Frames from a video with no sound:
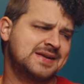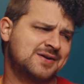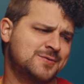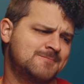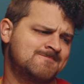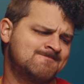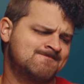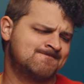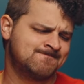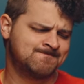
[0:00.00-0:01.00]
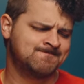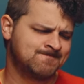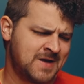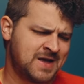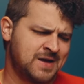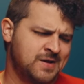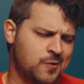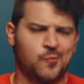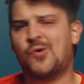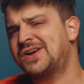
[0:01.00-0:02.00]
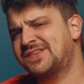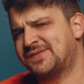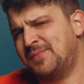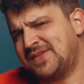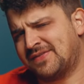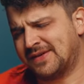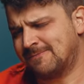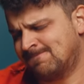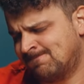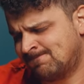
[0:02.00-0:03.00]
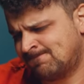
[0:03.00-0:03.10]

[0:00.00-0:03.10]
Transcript: Now, what is missing?